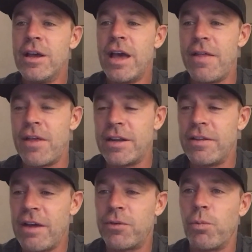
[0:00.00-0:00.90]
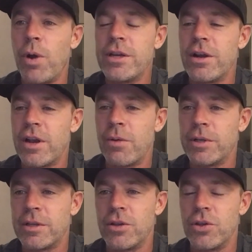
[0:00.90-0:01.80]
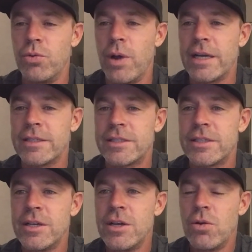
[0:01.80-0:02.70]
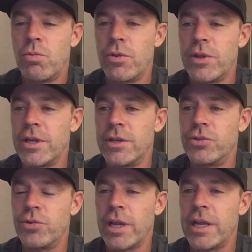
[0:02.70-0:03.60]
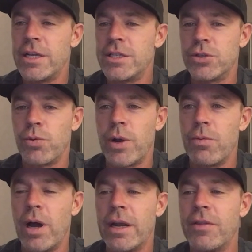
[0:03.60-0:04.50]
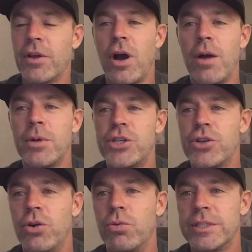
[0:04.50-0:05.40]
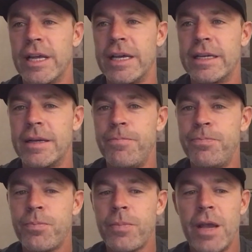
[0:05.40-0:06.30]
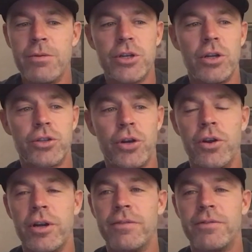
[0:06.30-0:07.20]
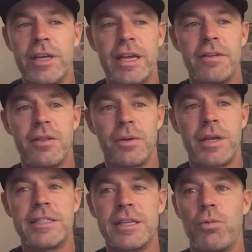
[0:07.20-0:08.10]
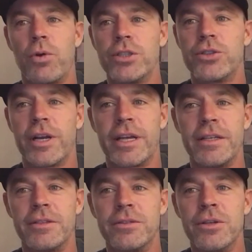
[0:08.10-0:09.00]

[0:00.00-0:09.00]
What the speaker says: And then I did that for 1 year. Then I went to the U.S. where the drinking age is 21. And the comedy show was like, it was an alternative to get the kids that weren't drinking.